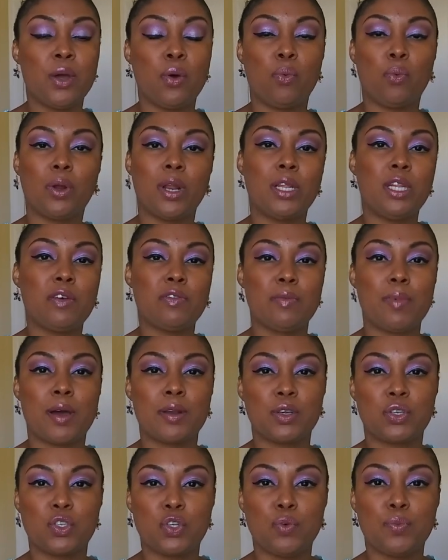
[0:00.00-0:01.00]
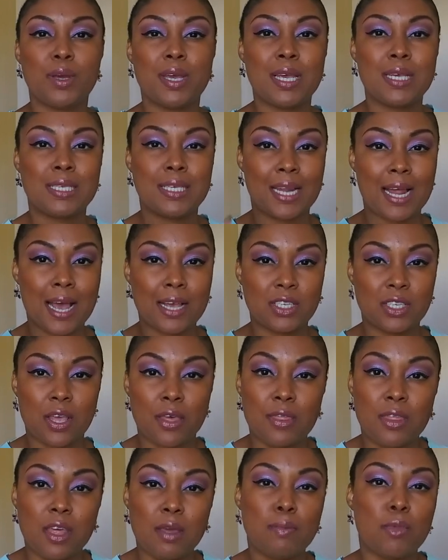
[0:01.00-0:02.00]
What I love about Exuma is it has
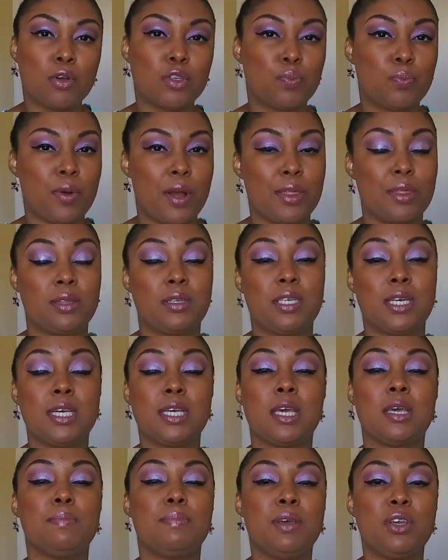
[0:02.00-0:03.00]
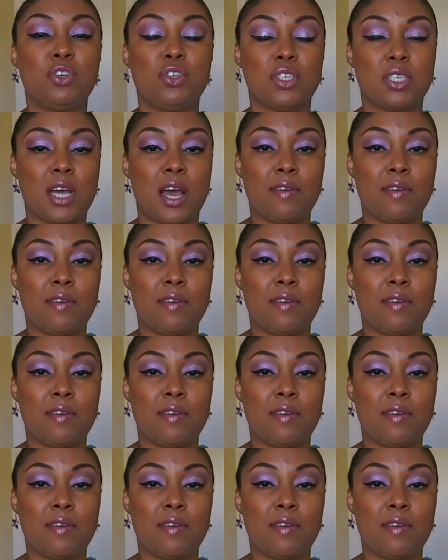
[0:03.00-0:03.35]
the most breathtaking beaches